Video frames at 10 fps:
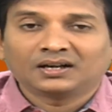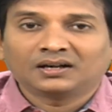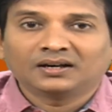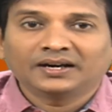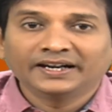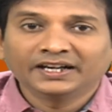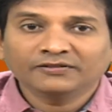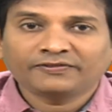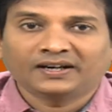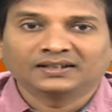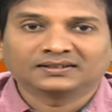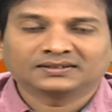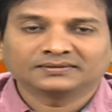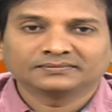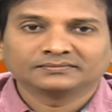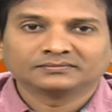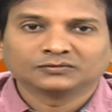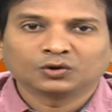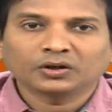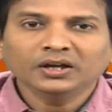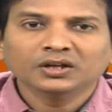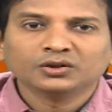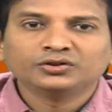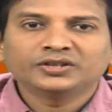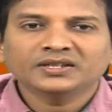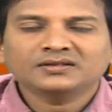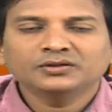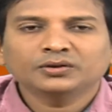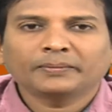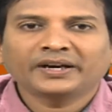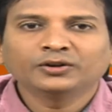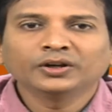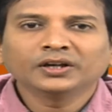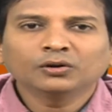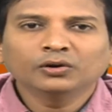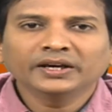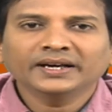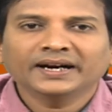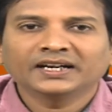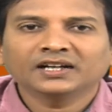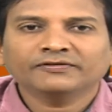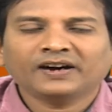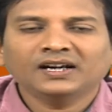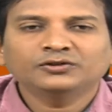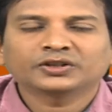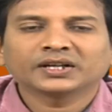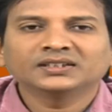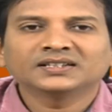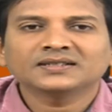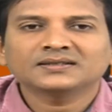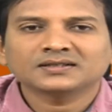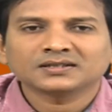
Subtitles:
header files. Okay, just by including header files you can just